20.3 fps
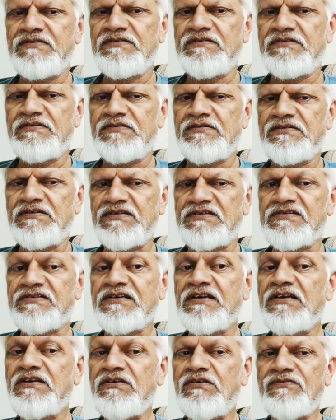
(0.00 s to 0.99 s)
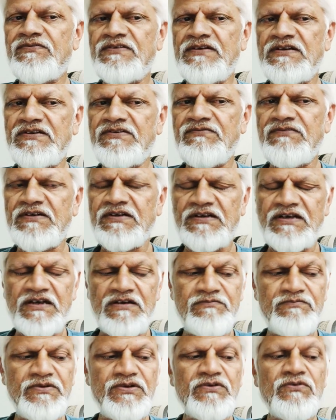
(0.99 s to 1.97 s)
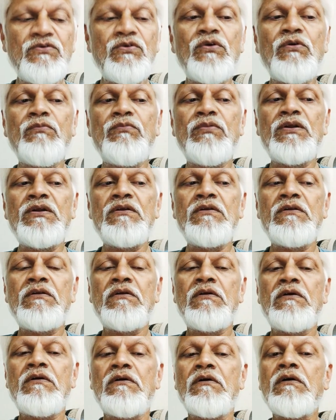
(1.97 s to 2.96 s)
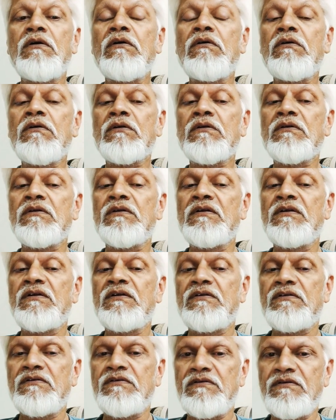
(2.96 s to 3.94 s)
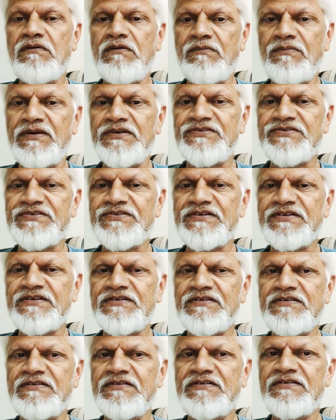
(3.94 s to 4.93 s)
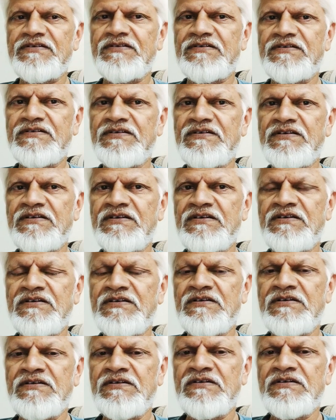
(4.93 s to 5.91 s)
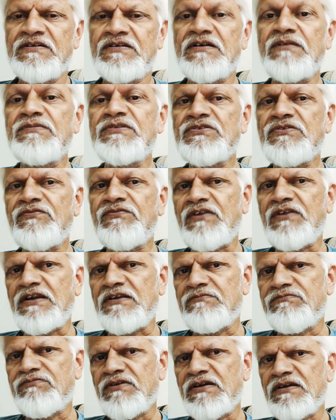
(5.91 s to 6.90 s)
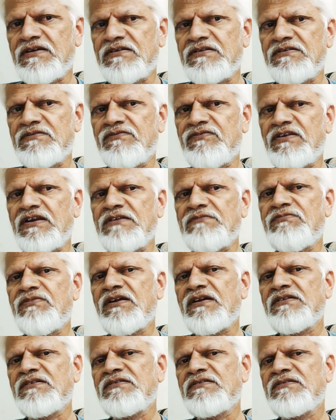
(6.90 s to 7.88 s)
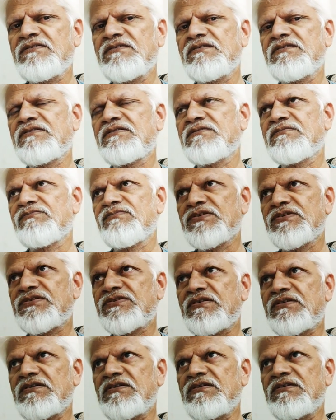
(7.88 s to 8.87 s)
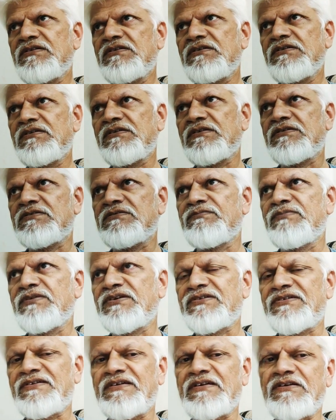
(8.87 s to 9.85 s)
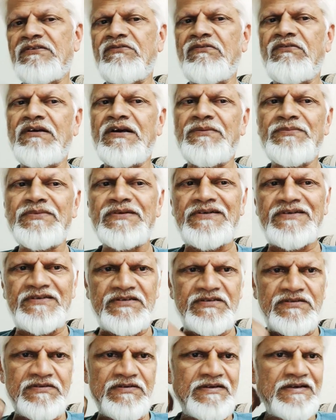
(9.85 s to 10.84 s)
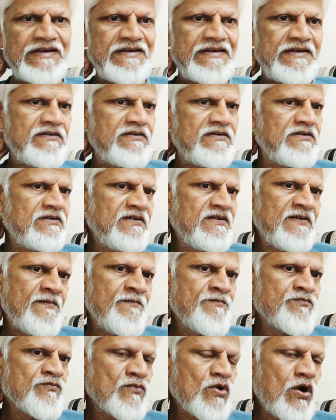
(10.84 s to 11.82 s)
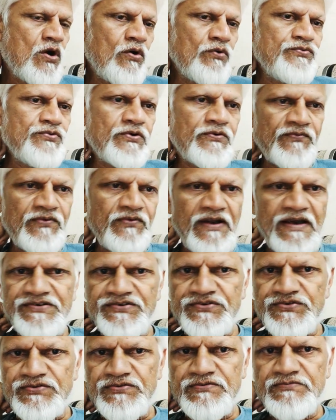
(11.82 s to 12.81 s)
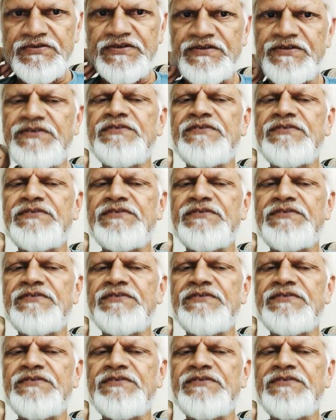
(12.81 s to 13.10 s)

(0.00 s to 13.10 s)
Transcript: The scale of network can be global or domestic. Coming to flight plan basically is basic requirements like how your flight should be